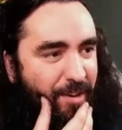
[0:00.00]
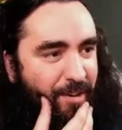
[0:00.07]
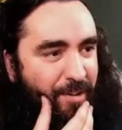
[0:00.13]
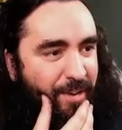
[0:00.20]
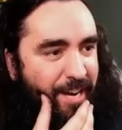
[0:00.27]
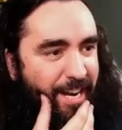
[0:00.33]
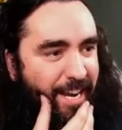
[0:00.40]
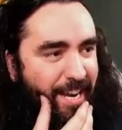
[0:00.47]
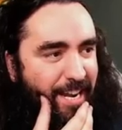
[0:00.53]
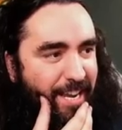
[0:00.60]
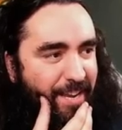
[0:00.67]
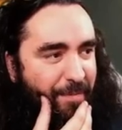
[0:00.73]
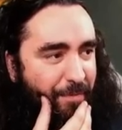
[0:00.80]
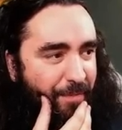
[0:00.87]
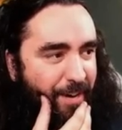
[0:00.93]

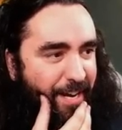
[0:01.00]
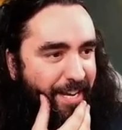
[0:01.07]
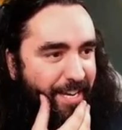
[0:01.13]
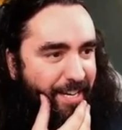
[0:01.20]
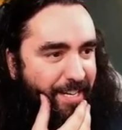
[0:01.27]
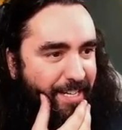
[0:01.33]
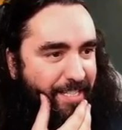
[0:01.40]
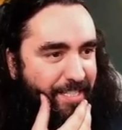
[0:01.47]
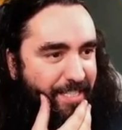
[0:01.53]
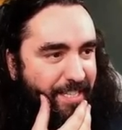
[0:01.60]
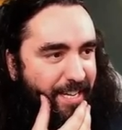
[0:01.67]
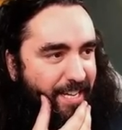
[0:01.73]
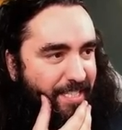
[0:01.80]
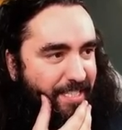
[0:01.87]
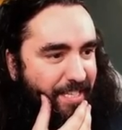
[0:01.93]
really freaking
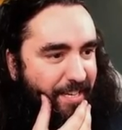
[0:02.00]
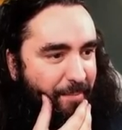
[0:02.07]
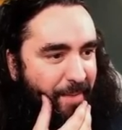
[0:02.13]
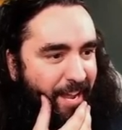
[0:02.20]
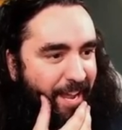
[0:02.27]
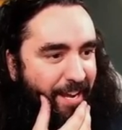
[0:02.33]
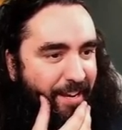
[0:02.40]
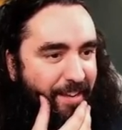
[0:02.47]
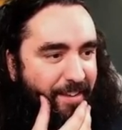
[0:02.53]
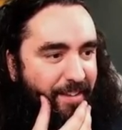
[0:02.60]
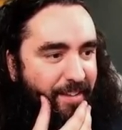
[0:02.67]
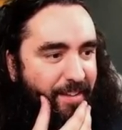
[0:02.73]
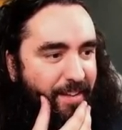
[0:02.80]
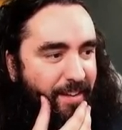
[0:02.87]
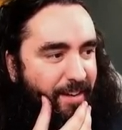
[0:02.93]
disgusting, man.
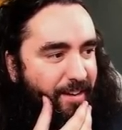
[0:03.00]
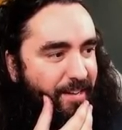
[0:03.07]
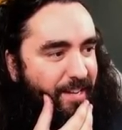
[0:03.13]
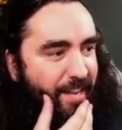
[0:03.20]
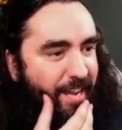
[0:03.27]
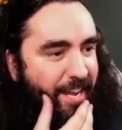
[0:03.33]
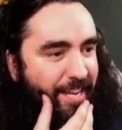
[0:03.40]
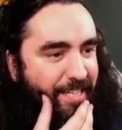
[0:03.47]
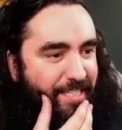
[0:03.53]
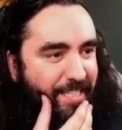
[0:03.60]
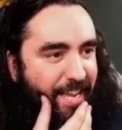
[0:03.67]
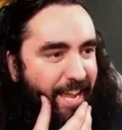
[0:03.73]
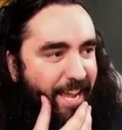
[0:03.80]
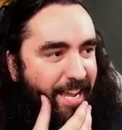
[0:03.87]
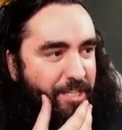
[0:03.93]
Okay,
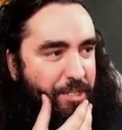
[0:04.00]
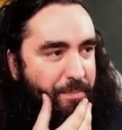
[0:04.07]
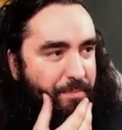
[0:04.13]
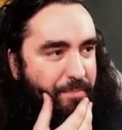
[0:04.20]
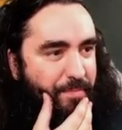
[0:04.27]
Sag.